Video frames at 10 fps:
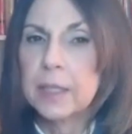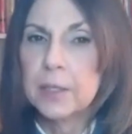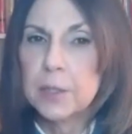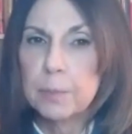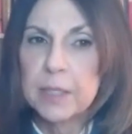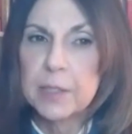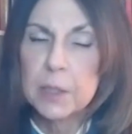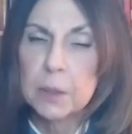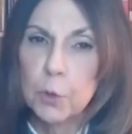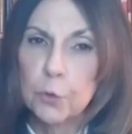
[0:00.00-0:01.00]
there's been
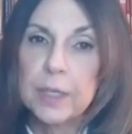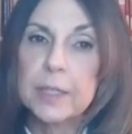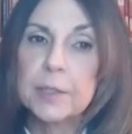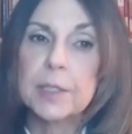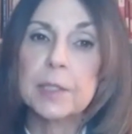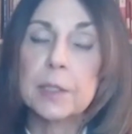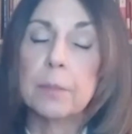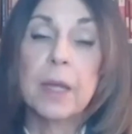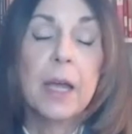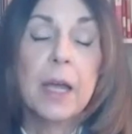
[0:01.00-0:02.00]
some criticism,